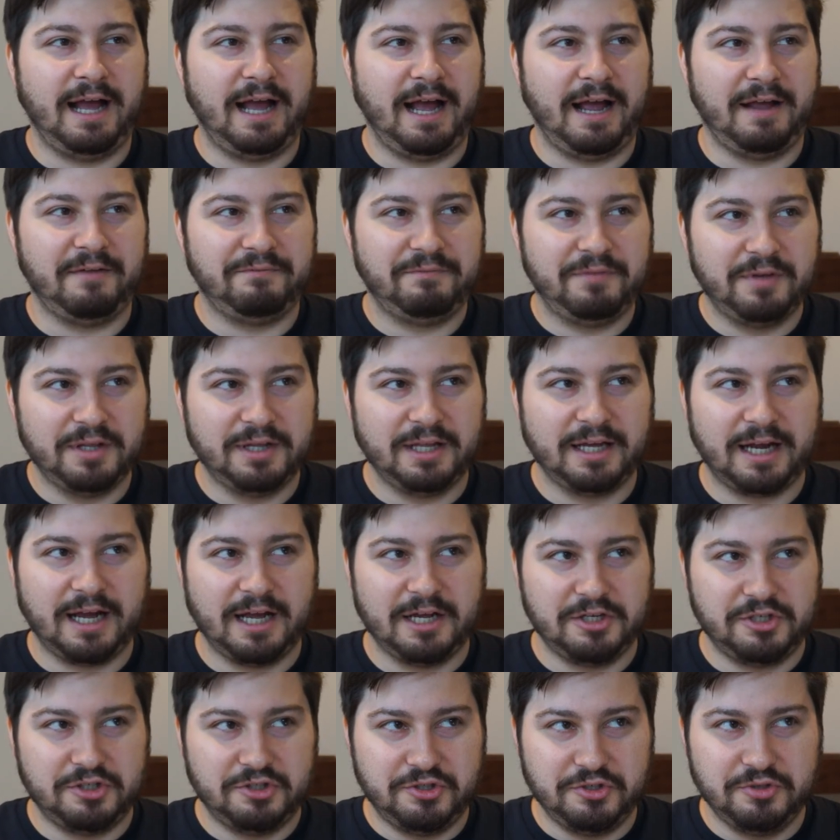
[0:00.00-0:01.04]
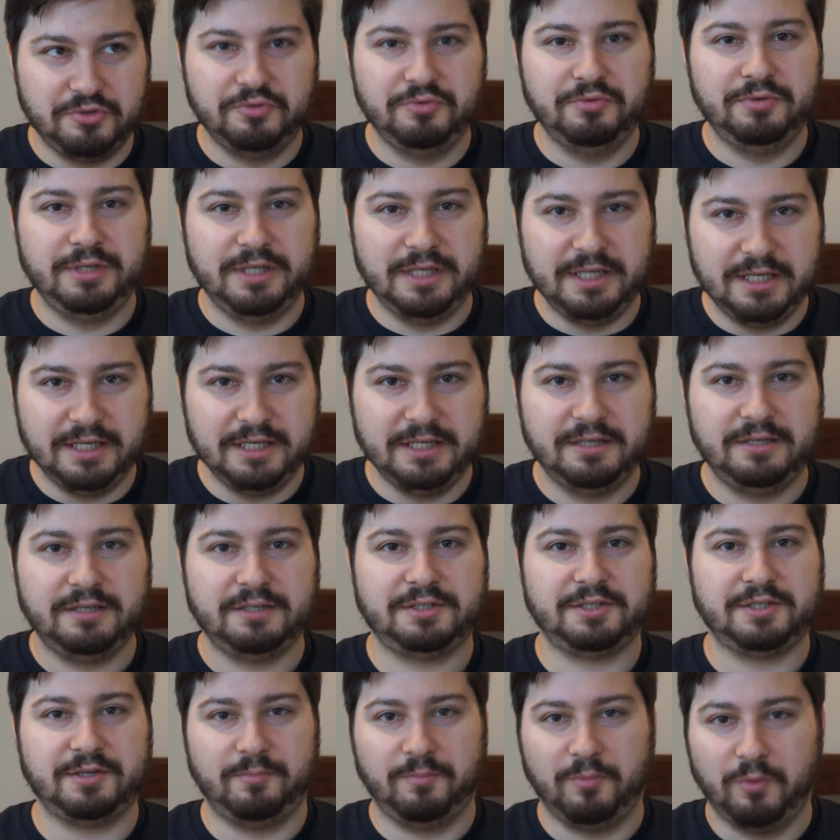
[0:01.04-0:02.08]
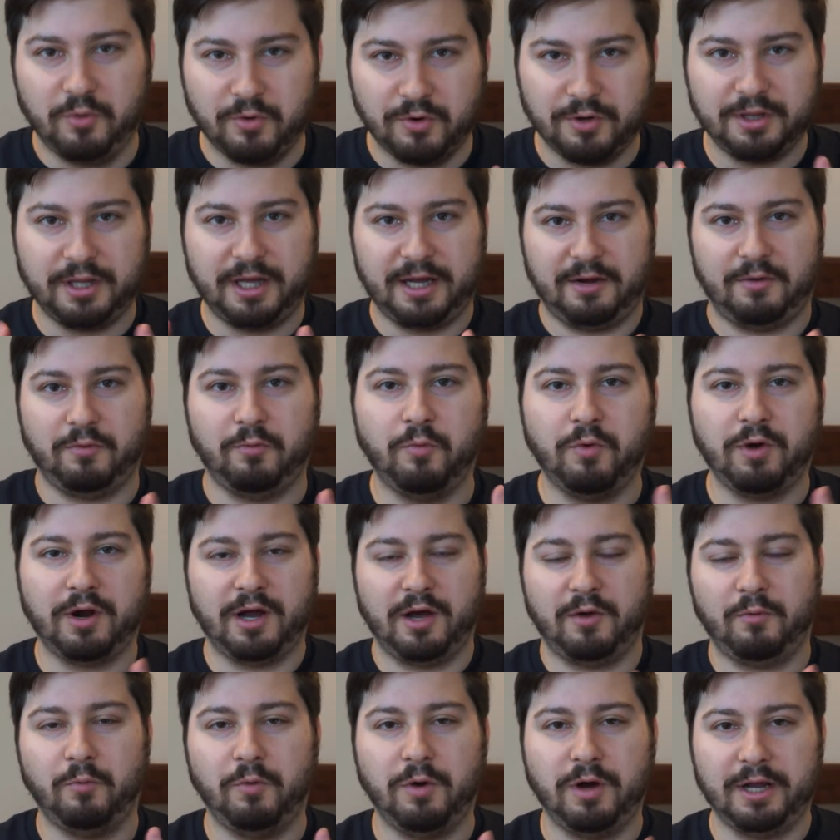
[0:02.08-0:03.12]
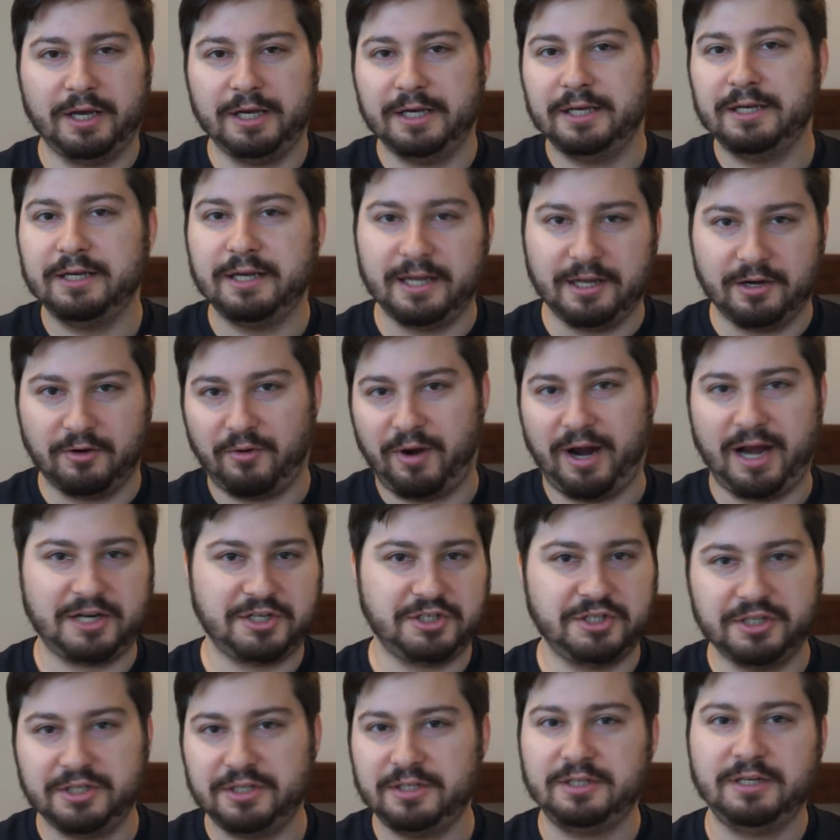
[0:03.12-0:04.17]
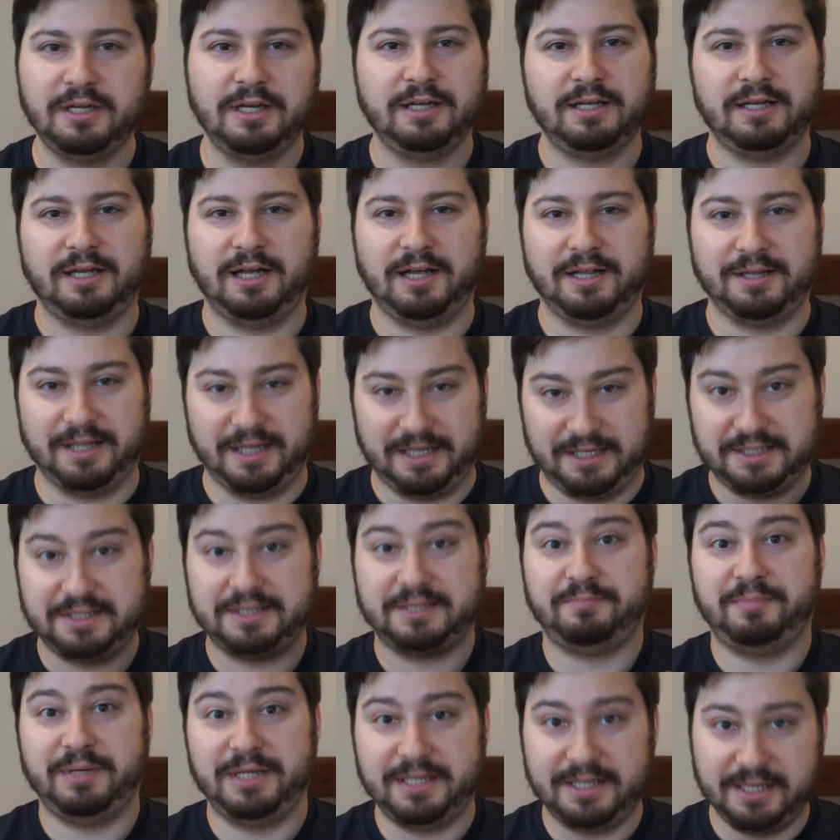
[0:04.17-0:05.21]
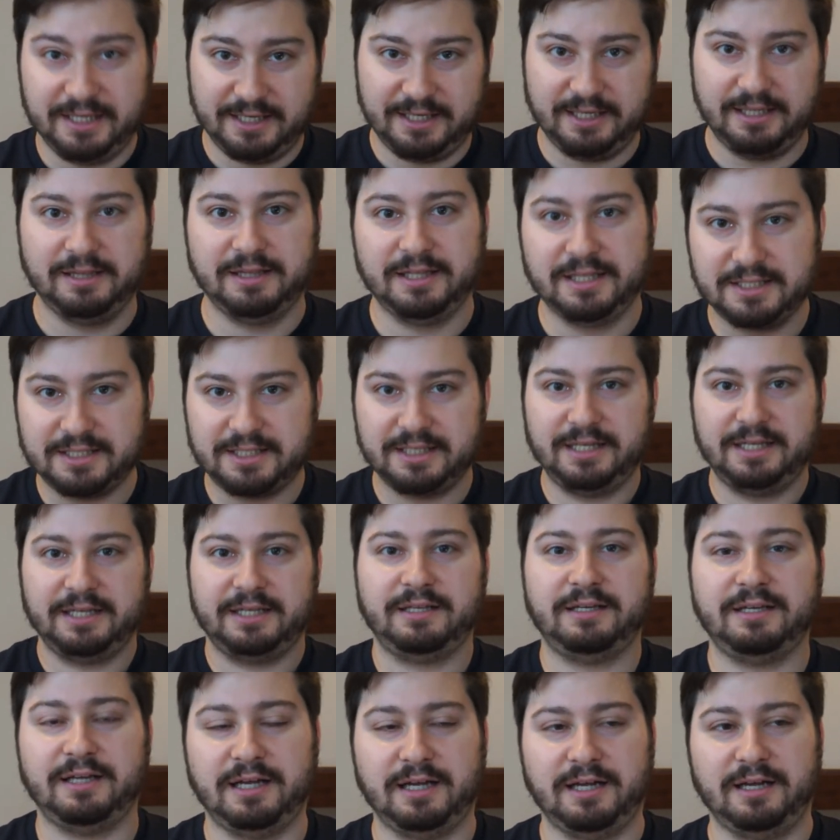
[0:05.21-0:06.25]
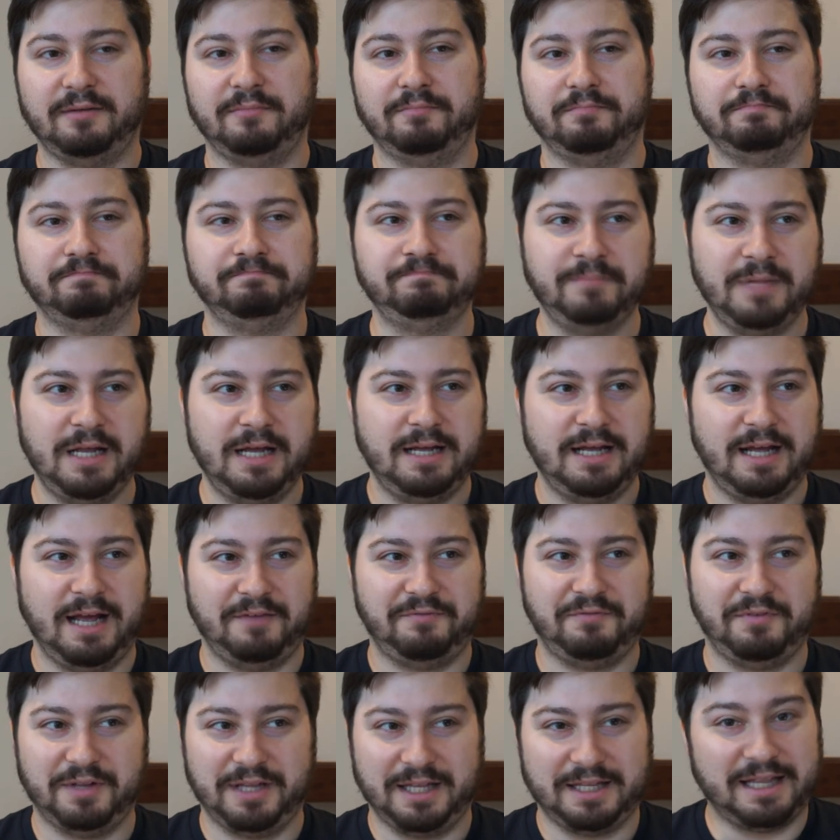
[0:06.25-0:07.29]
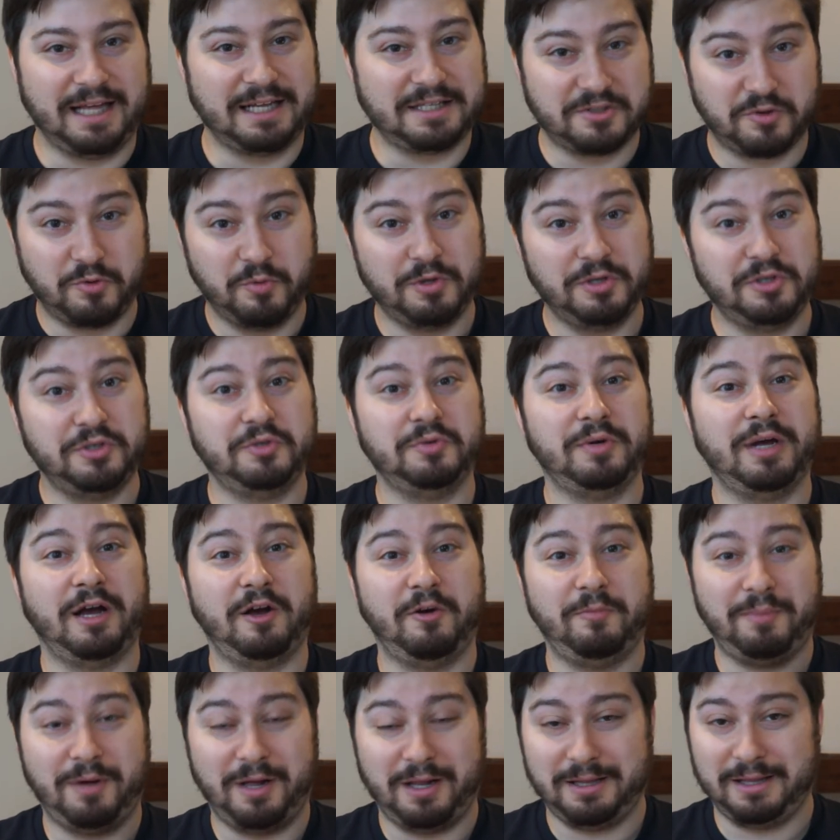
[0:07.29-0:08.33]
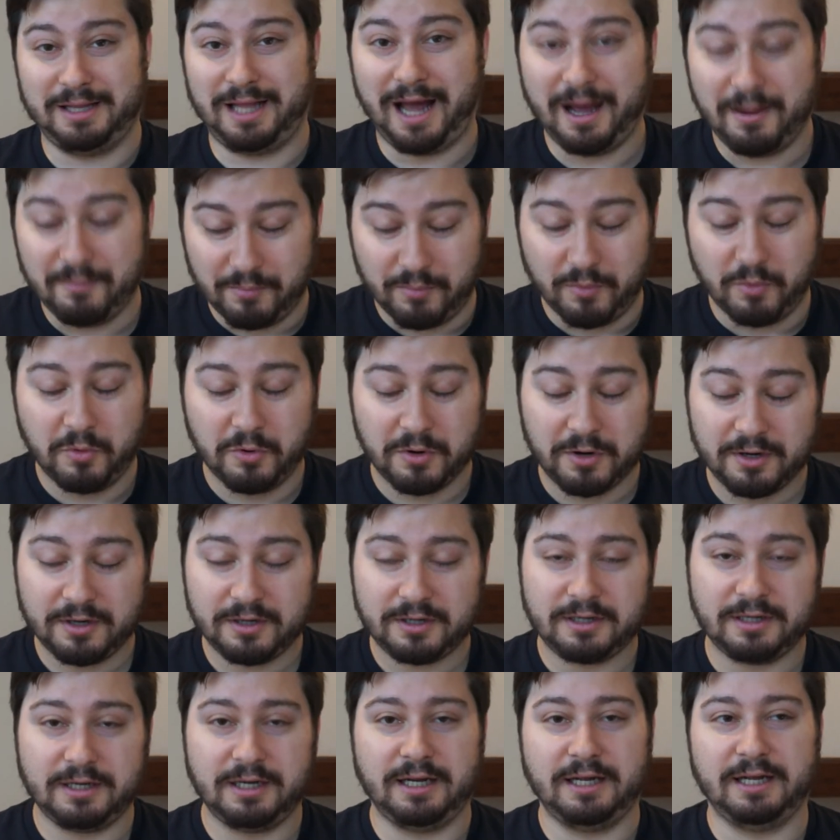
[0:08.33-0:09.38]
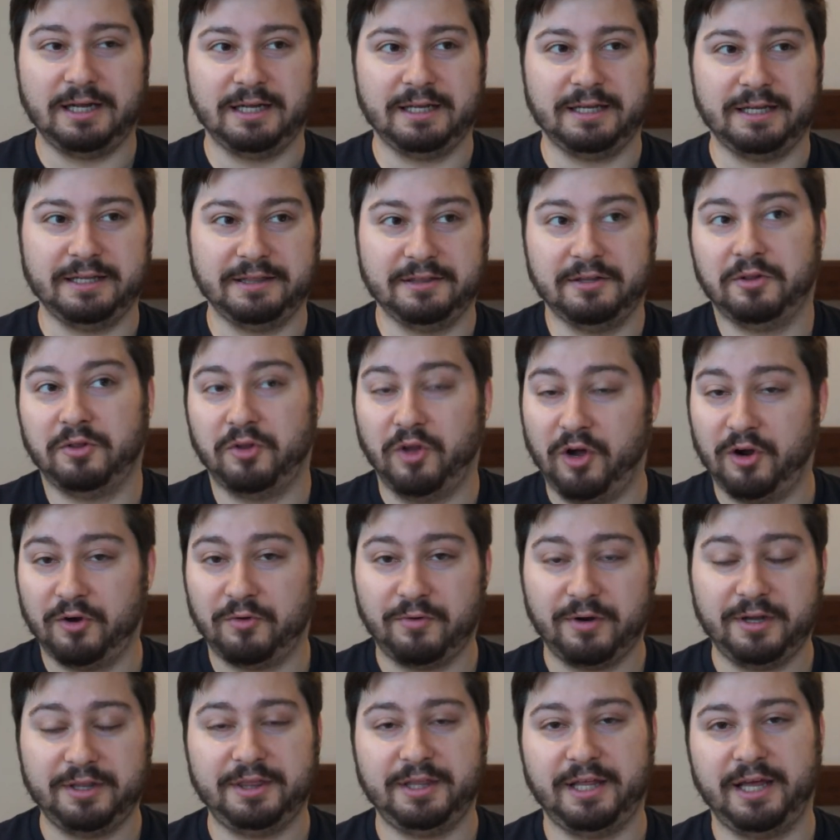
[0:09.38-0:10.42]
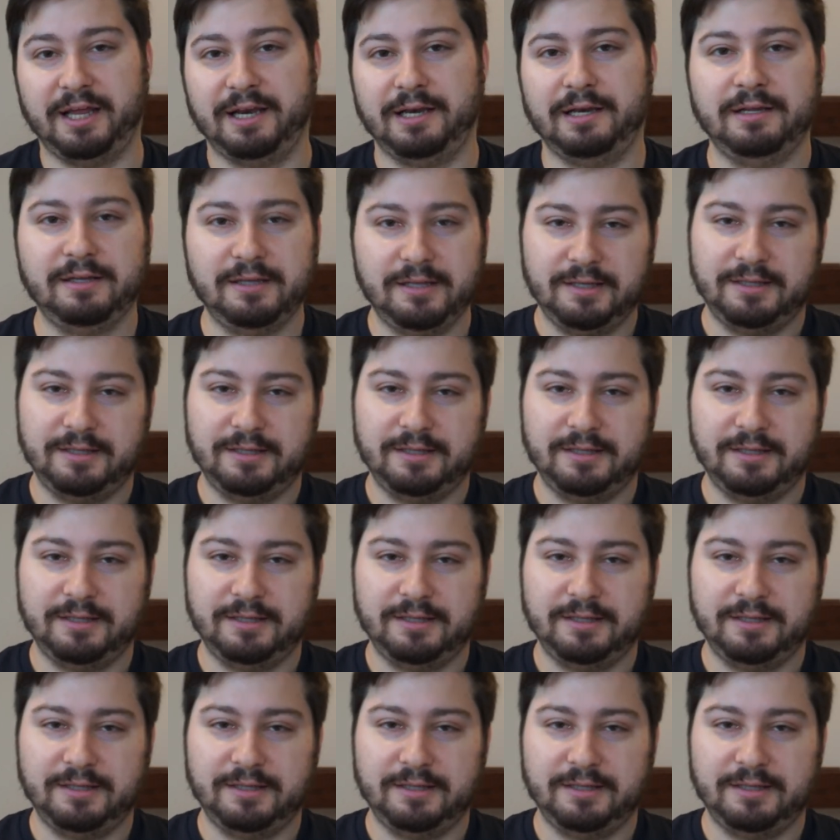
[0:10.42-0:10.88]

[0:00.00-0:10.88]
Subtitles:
I feel like I do need some more like one-on-one interaction, like speaking and listening. I feel like that's going to help a lot more in the long run than,